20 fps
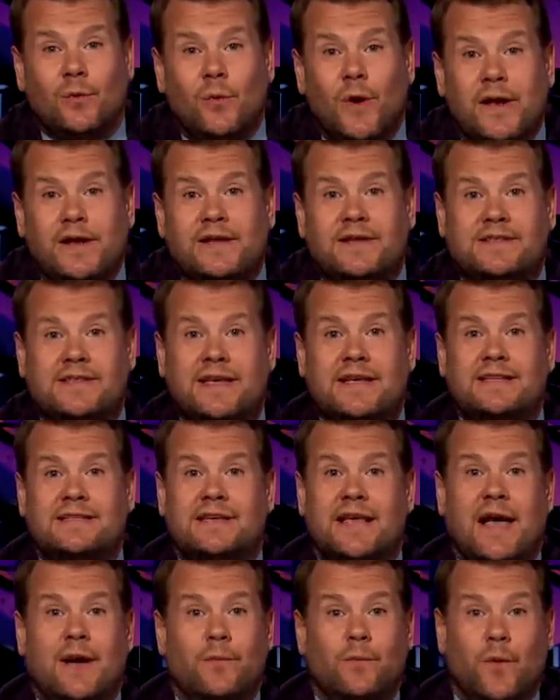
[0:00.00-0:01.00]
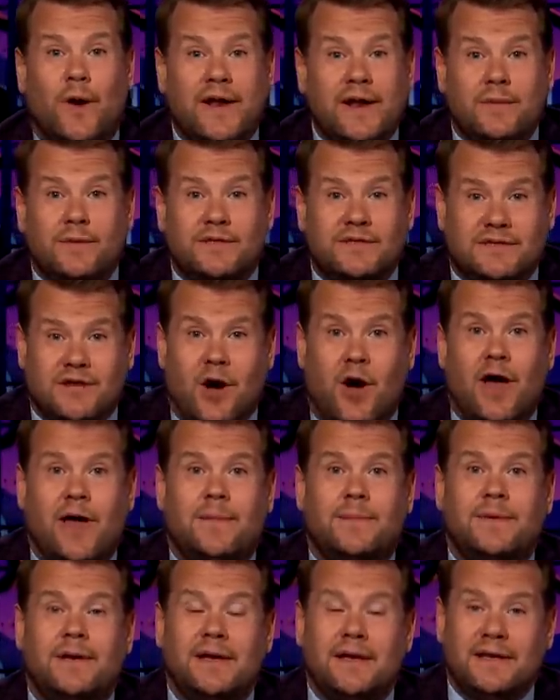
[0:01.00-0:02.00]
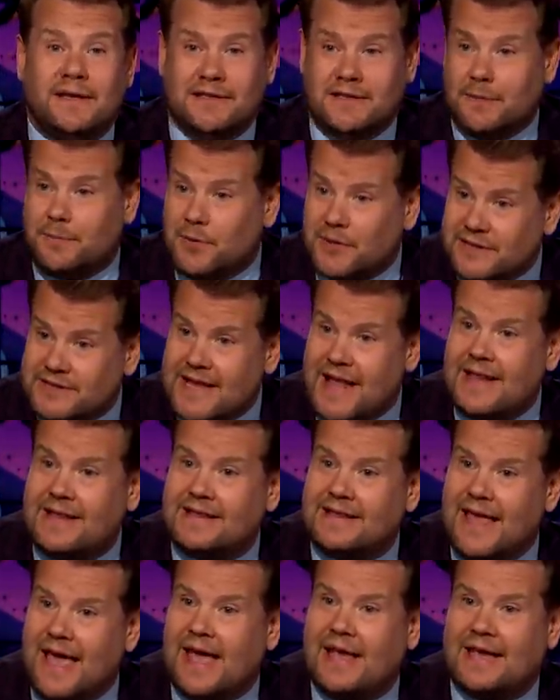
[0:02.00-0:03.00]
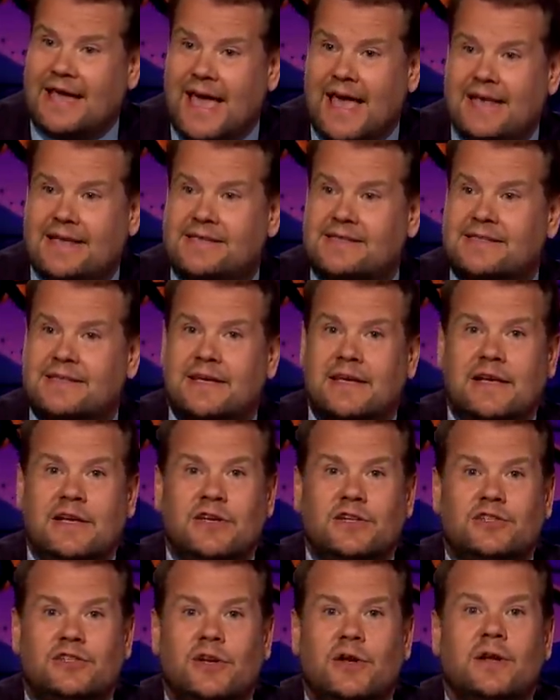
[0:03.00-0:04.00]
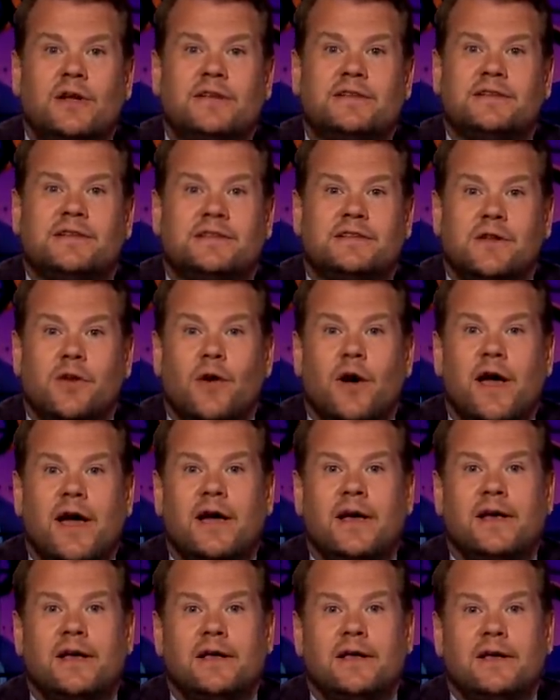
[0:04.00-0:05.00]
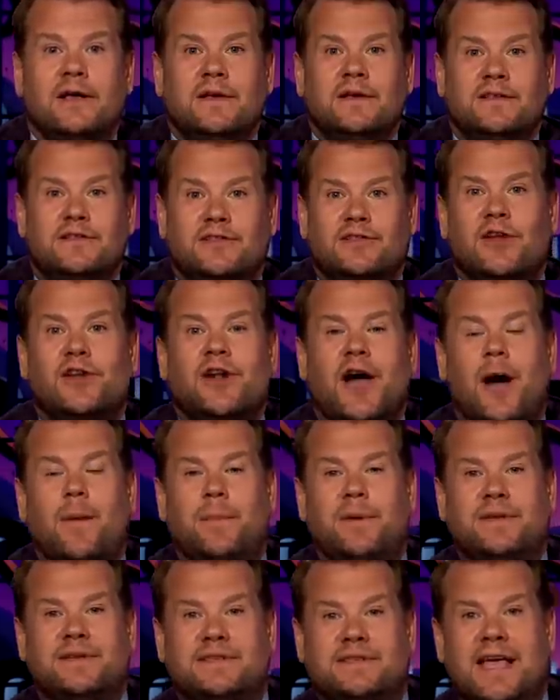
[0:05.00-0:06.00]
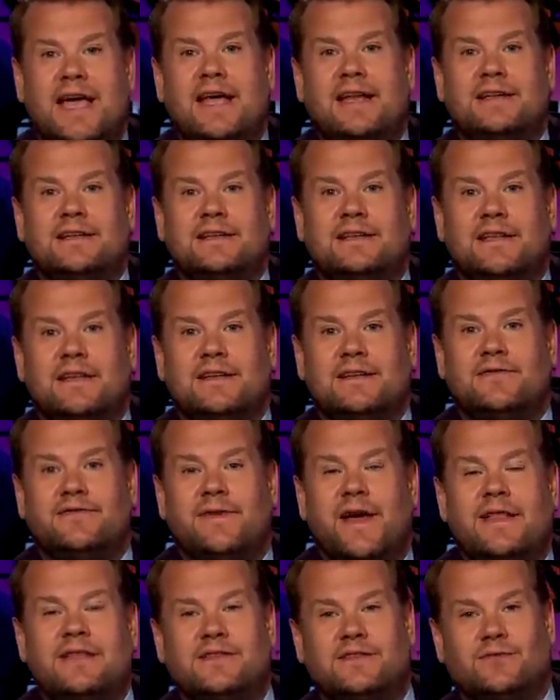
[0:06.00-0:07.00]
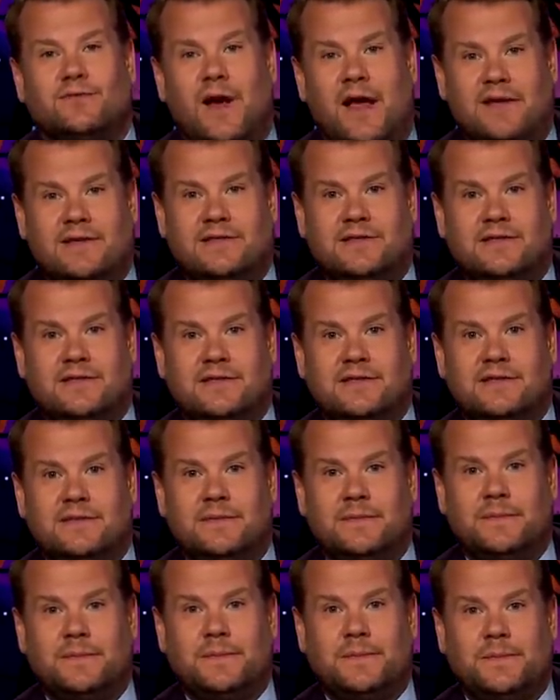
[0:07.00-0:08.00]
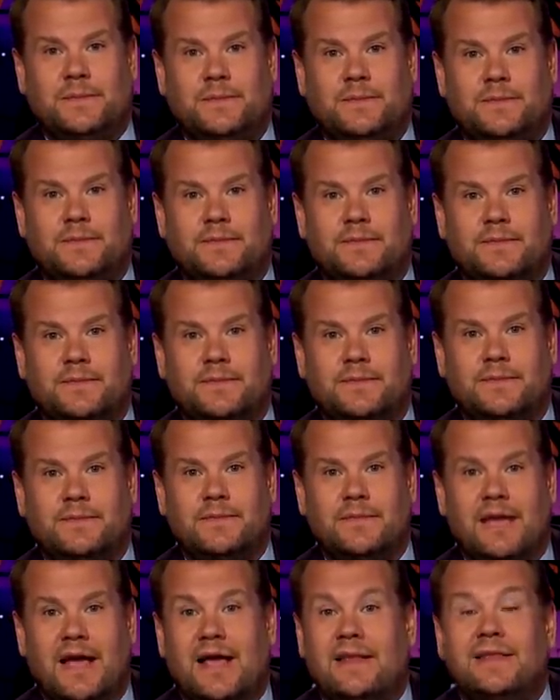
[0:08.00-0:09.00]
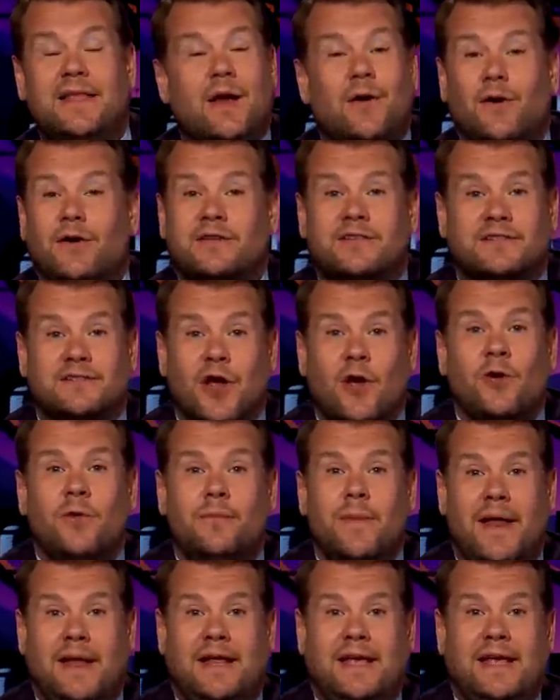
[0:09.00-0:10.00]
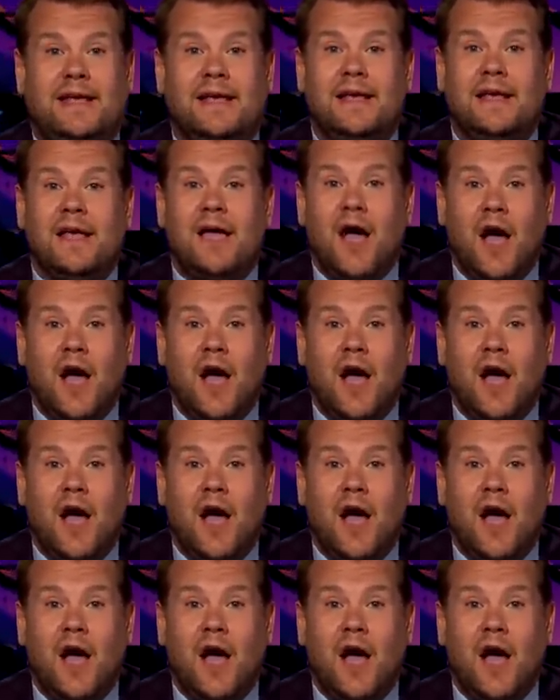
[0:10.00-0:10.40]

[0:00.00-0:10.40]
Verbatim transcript: witnesses, and when it was time to present their case, Julius's lawyer stood up and said, "The defense rests." And there are so many